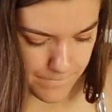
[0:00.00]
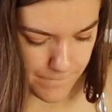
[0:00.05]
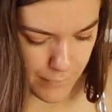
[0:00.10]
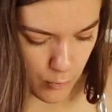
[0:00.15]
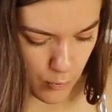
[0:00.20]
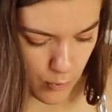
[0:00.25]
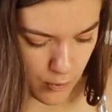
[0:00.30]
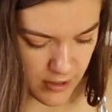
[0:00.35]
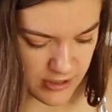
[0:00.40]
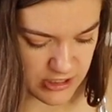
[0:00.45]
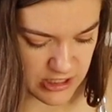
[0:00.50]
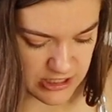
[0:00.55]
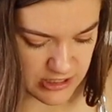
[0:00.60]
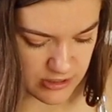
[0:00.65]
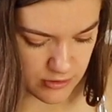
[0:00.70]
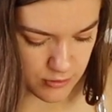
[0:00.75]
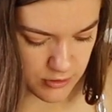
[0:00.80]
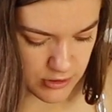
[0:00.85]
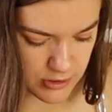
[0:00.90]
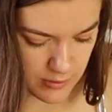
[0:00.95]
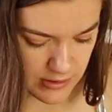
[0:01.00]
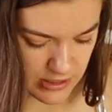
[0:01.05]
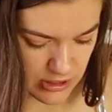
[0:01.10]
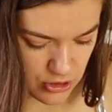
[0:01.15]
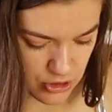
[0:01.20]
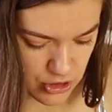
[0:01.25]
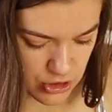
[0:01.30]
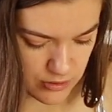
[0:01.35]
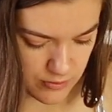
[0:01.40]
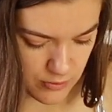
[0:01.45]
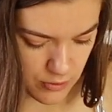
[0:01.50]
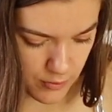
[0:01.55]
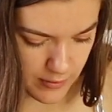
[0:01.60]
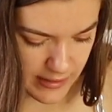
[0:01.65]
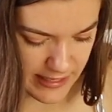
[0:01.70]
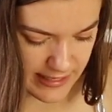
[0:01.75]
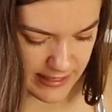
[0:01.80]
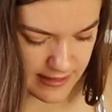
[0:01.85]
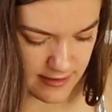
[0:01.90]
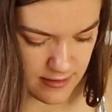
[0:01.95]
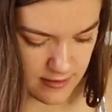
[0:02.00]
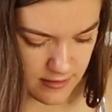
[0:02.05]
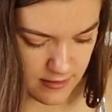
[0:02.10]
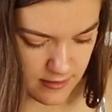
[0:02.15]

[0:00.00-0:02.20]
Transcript: board. She's also a YouTube queen.